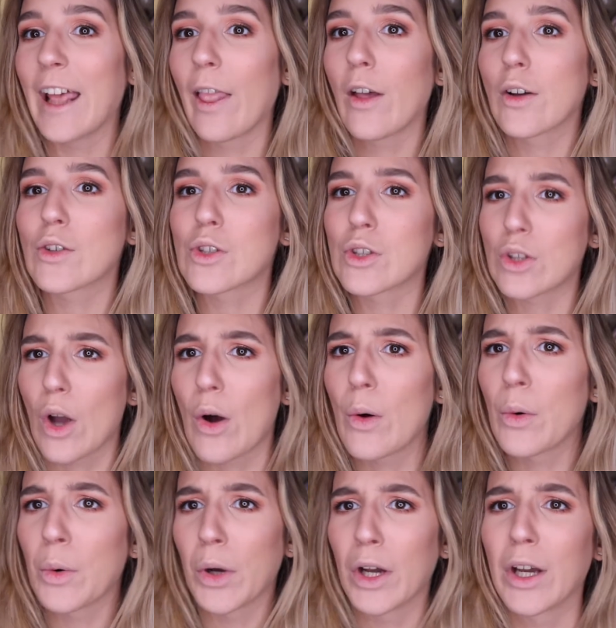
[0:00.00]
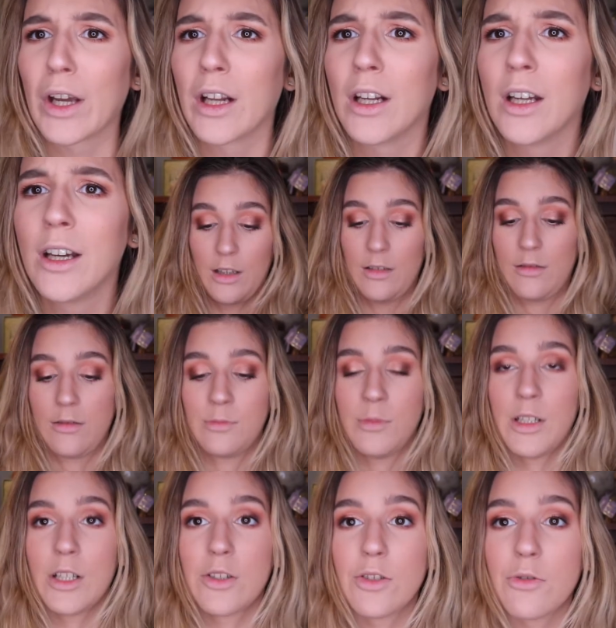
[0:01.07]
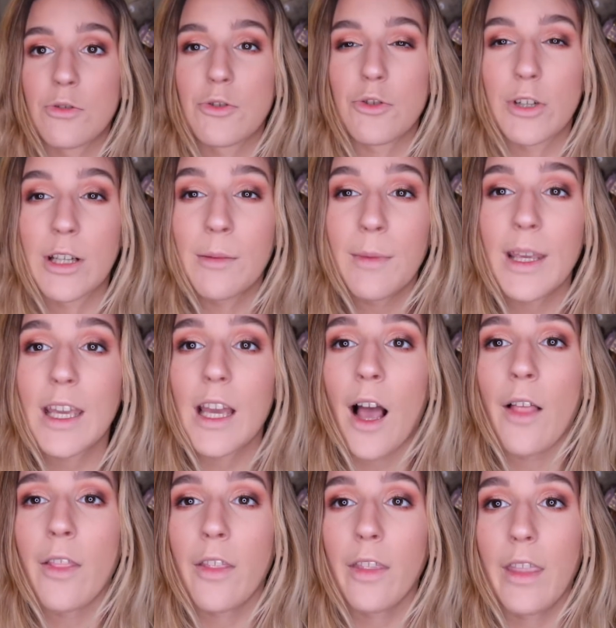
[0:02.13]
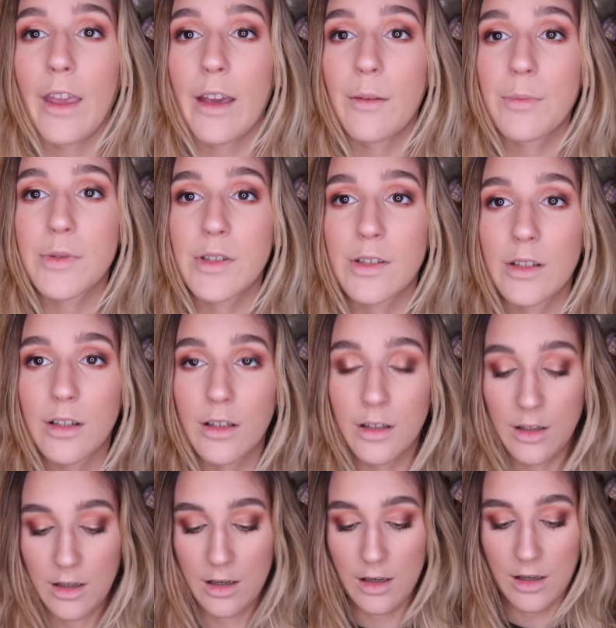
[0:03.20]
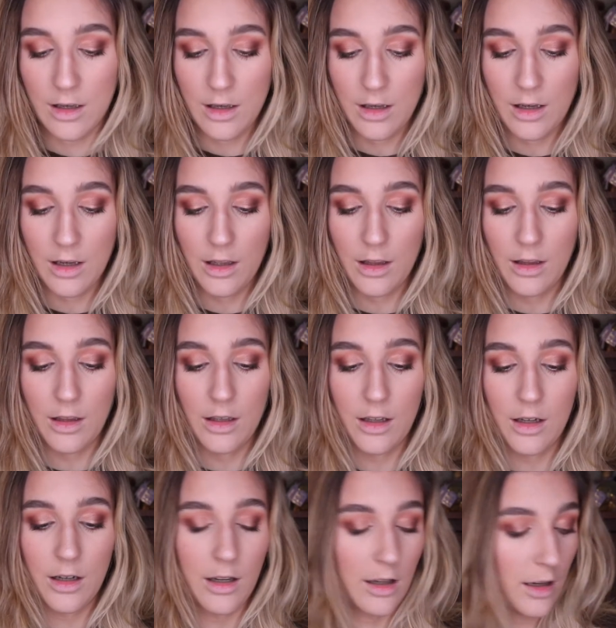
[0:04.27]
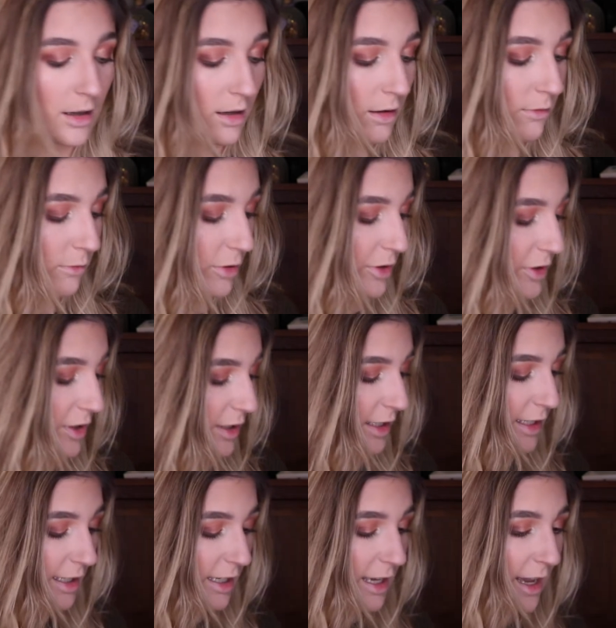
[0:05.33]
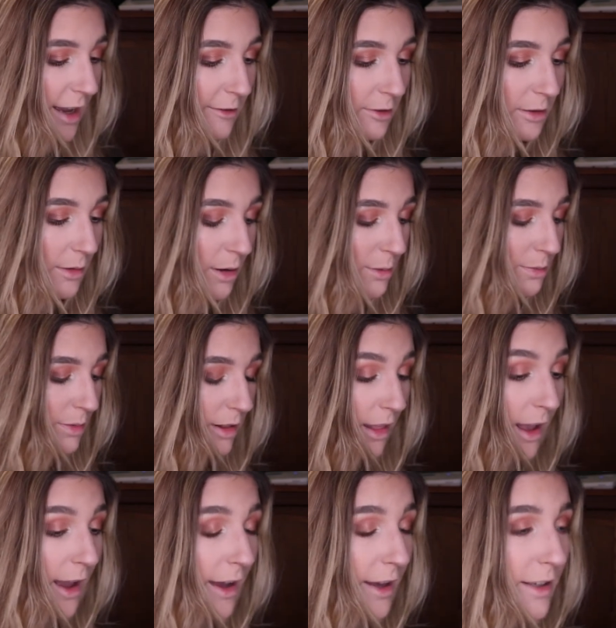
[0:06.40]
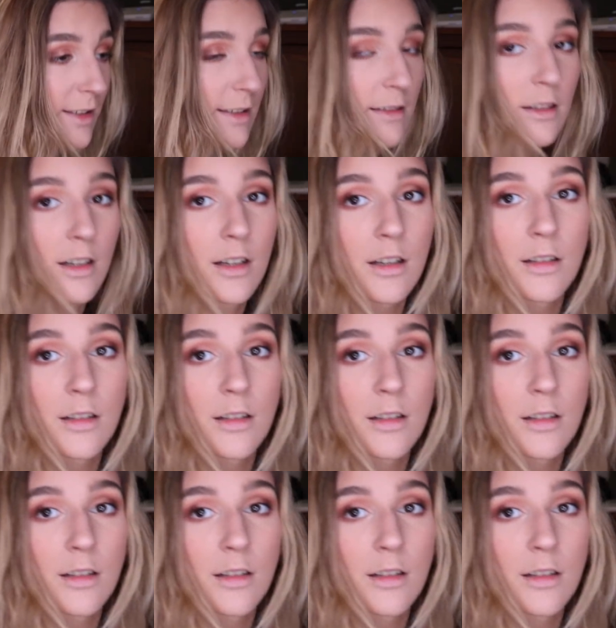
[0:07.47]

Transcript: it looks so good. I'm gonna do Dreamy on the lips, and we'll see how it applies and